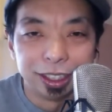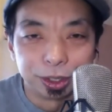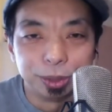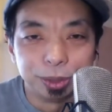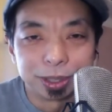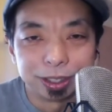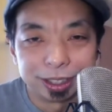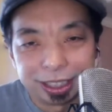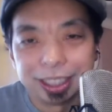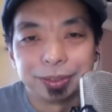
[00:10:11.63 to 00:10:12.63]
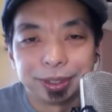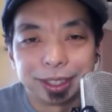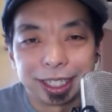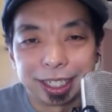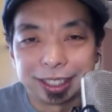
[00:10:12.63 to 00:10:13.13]
groups are dealing with
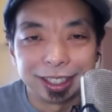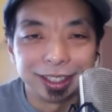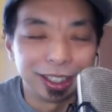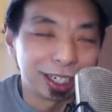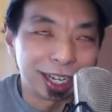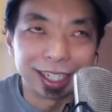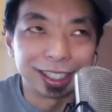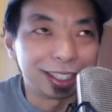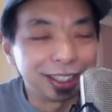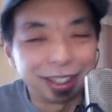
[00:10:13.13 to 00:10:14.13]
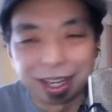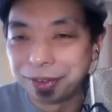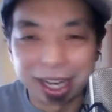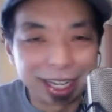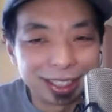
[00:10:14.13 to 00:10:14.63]
that. And, and and you know every
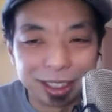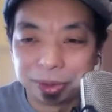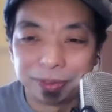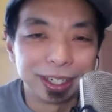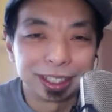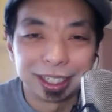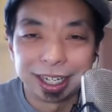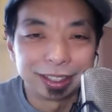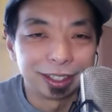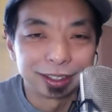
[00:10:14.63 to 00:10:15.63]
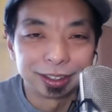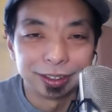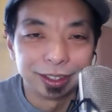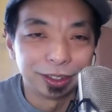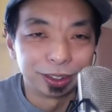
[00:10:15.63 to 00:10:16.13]
IT professional I talk to,
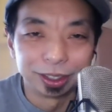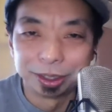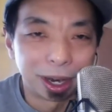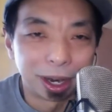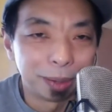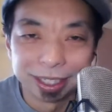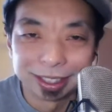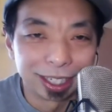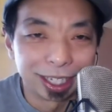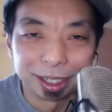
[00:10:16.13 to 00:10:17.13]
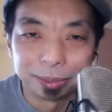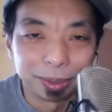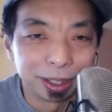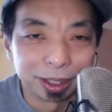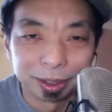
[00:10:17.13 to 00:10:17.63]
you know their department isn't getting
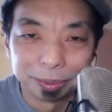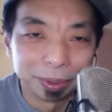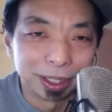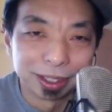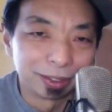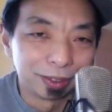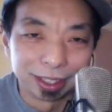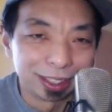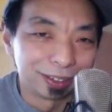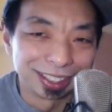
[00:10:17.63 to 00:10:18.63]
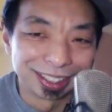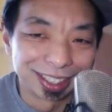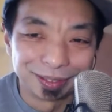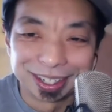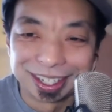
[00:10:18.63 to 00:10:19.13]
bigger because of all these devices coming